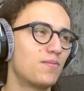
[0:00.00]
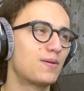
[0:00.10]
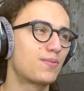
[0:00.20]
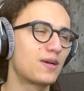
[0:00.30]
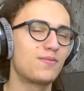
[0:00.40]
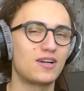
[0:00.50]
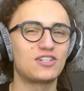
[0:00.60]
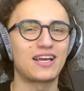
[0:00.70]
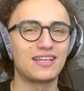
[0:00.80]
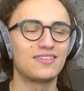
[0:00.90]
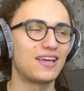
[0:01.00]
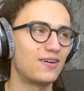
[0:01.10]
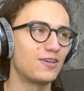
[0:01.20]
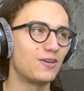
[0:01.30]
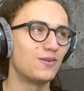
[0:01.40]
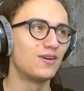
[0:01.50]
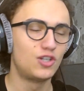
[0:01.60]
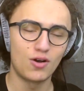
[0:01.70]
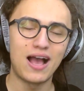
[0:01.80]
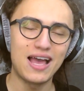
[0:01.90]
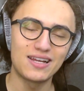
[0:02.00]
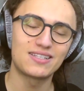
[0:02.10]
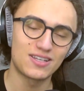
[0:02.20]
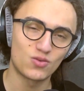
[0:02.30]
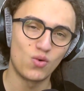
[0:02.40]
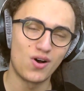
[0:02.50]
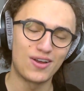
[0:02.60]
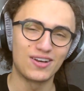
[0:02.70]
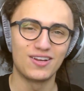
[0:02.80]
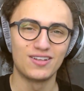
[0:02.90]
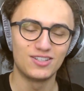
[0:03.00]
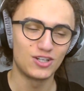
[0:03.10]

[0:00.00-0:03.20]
But pretty much I can tell you, Johannes has won.